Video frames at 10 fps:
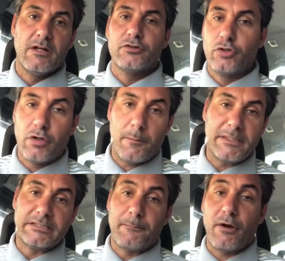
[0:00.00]
Do not be
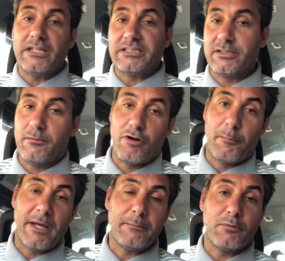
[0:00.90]
surprised tomorrow
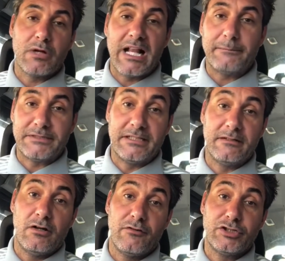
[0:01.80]
people collapsing
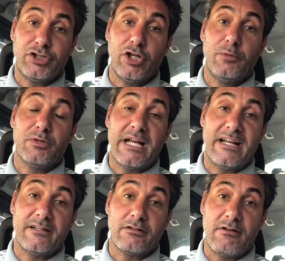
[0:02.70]
on the tube or down
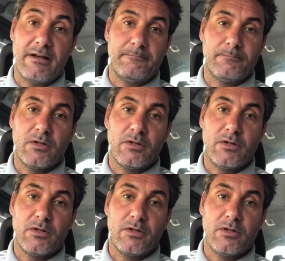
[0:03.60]
underground